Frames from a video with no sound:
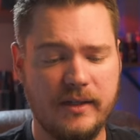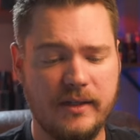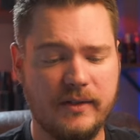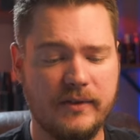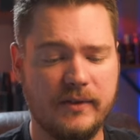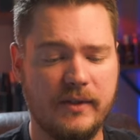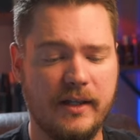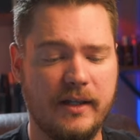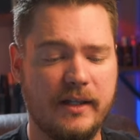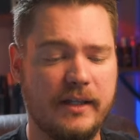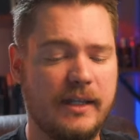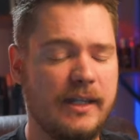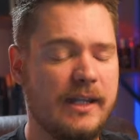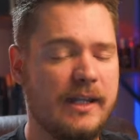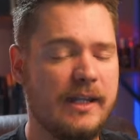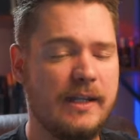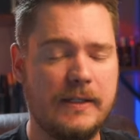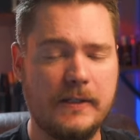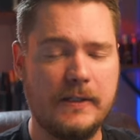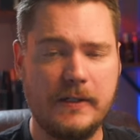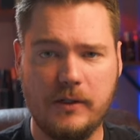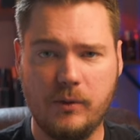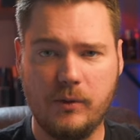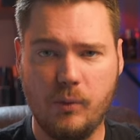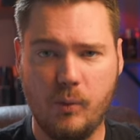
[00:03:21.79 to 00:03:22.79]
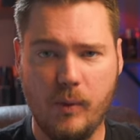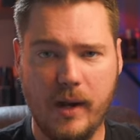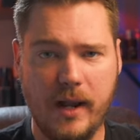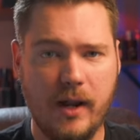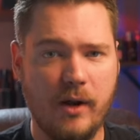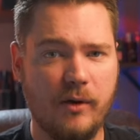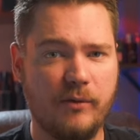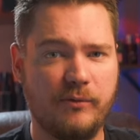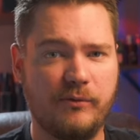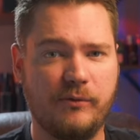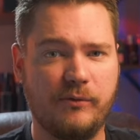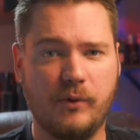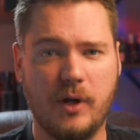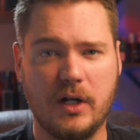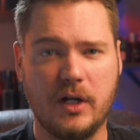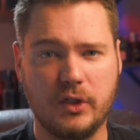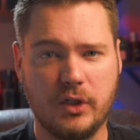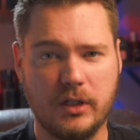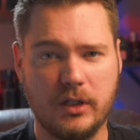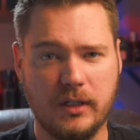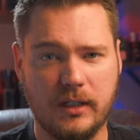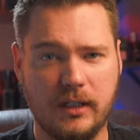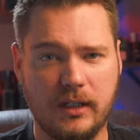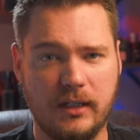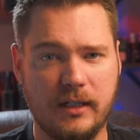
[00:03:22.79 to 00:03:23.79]
This like easy to wear,
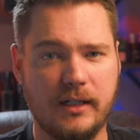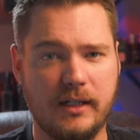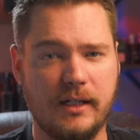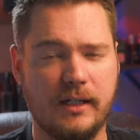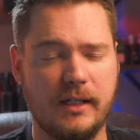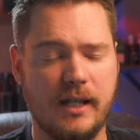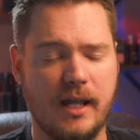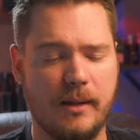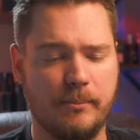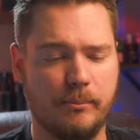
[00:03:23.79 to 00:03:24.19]
fresh and clean,